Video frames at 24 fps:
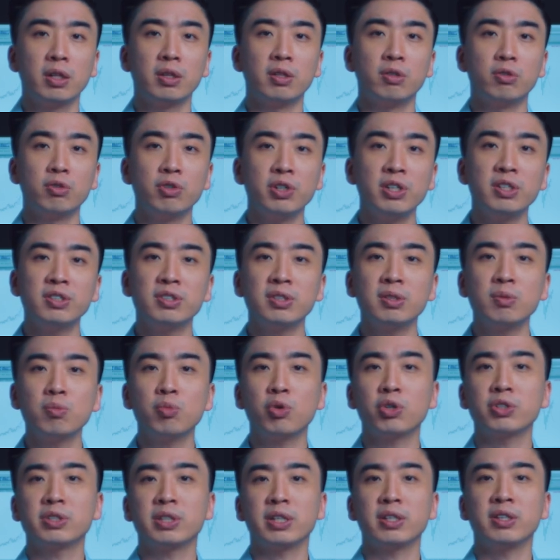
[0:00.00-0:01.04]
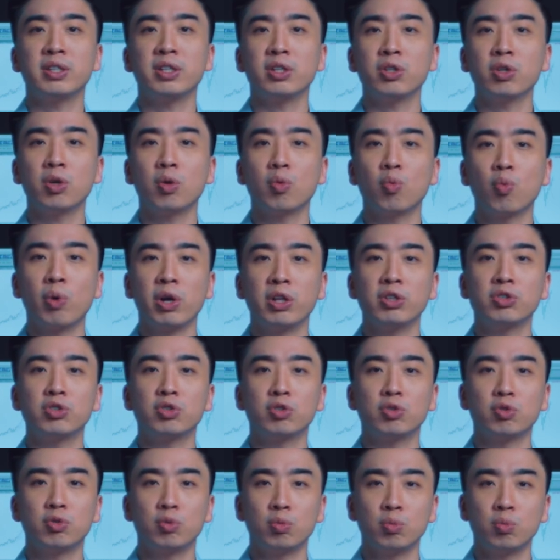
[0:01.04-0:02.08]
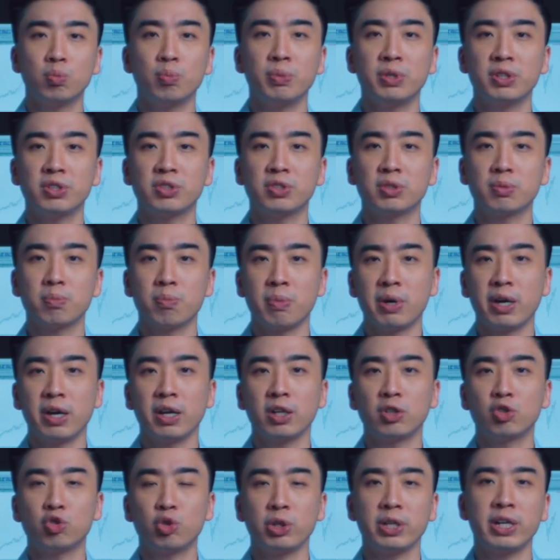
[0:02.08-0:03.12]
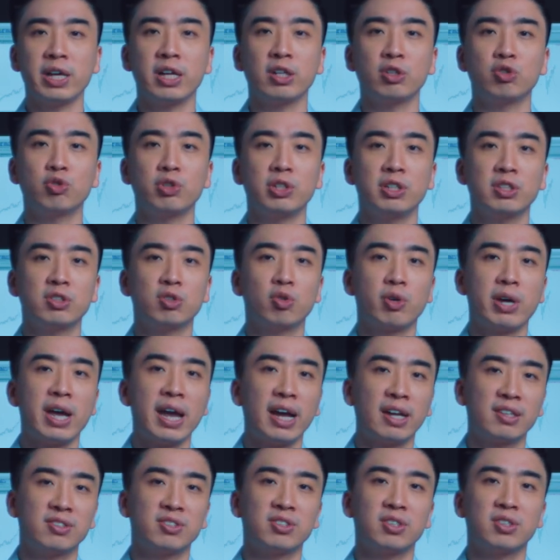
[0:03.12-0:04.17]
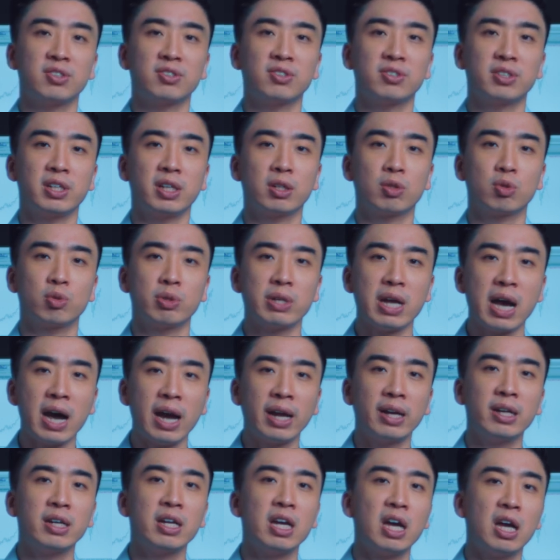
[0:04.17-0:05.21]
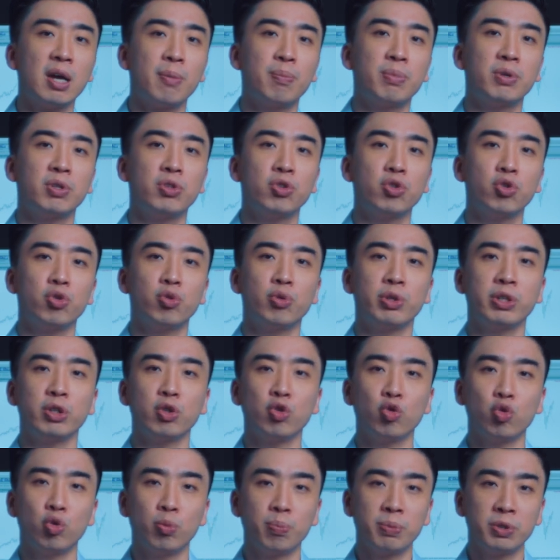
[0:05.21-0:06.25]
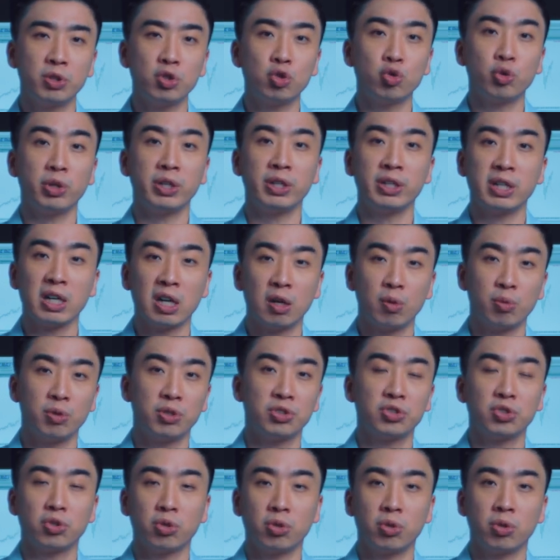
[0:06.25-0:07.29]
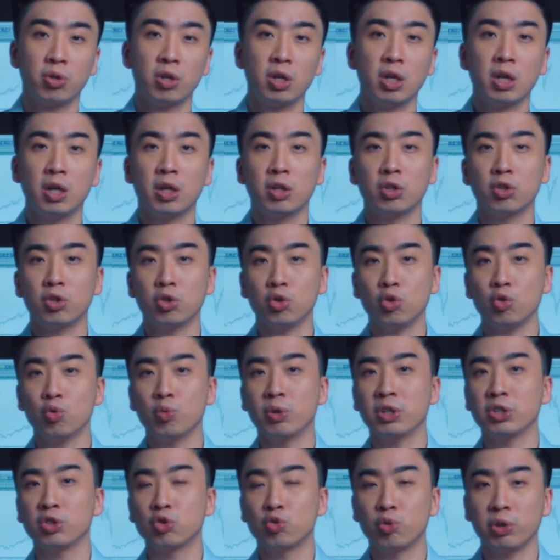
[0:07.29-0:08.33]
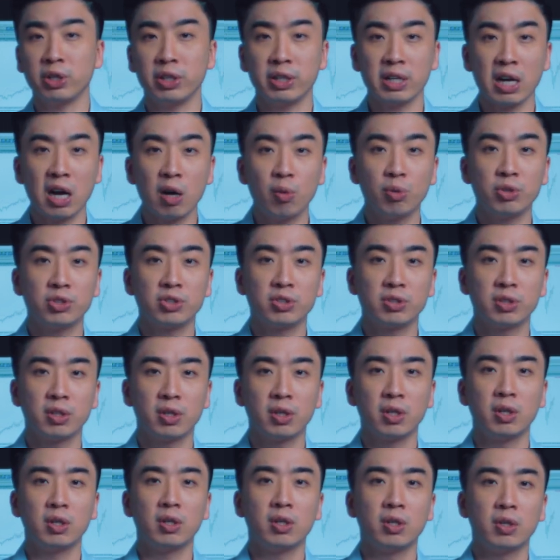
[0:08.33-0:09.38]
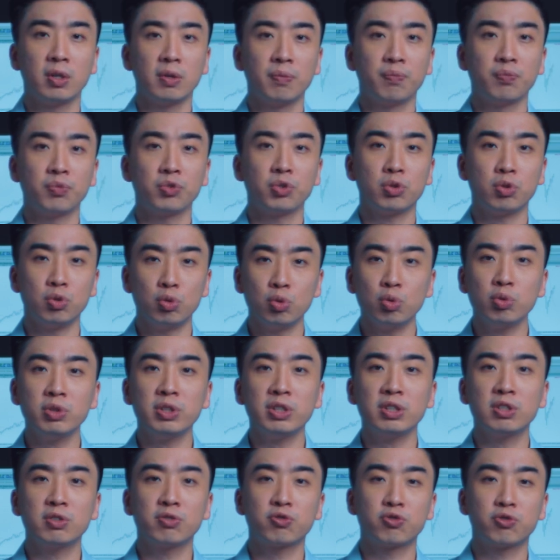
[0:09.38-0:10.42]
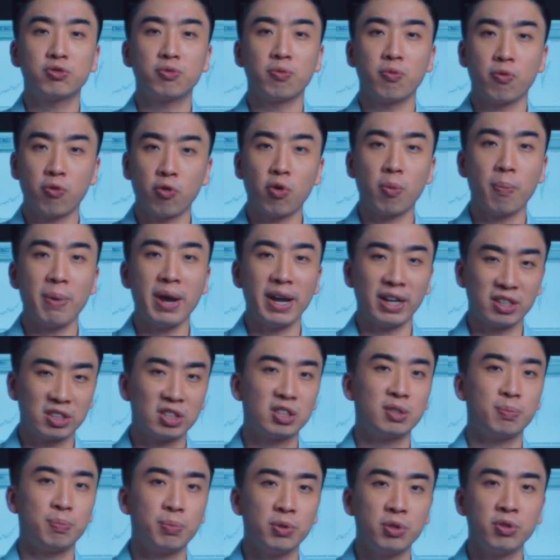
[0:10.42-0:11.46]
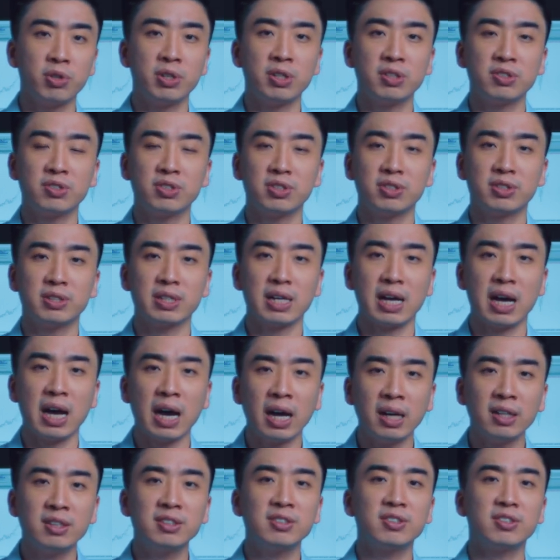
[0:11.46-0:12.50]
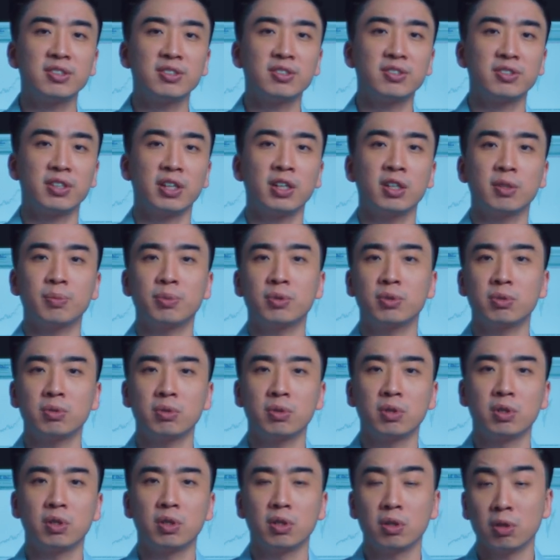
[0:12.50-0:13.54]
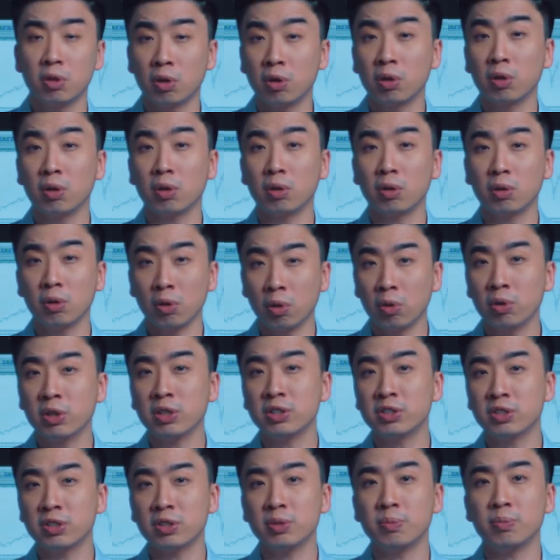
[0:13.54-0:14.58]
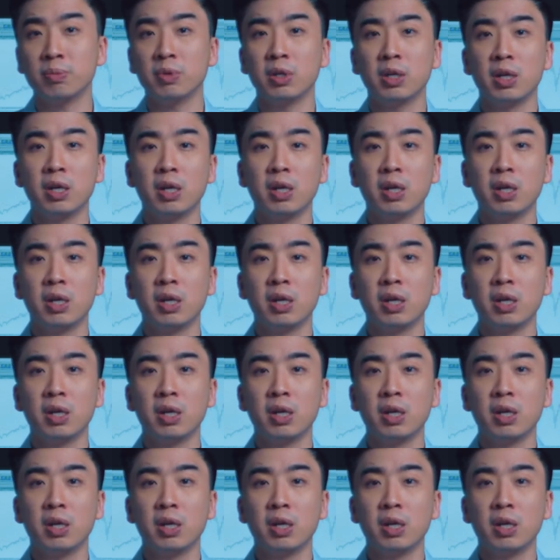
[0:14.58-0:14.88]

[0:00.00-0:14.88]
The reason was I did not want to miss my trade entries or exits that could either happen during European trading hours or the US trading hours. To do this from my experience is unsustainable longer term.